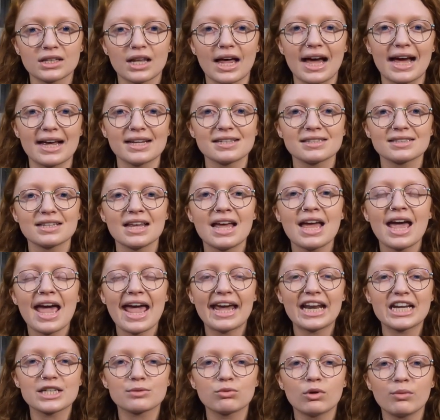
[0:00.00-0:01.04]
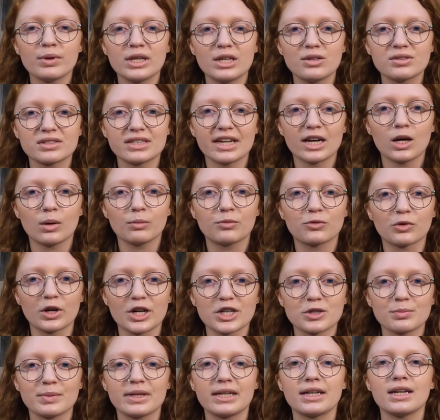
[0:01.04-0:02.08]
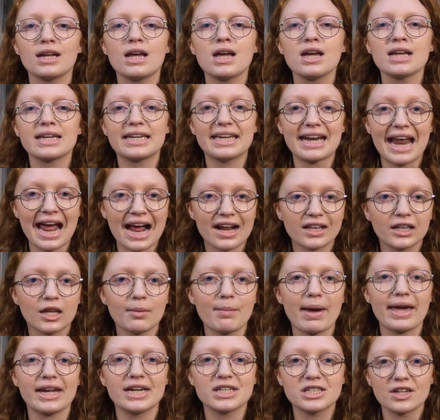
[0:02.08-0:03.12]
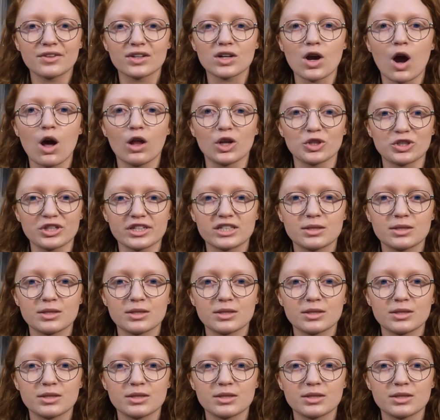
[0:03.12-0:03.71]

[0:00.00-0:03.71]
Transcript: class, and it's what we use to help freshmen get acclimated to the college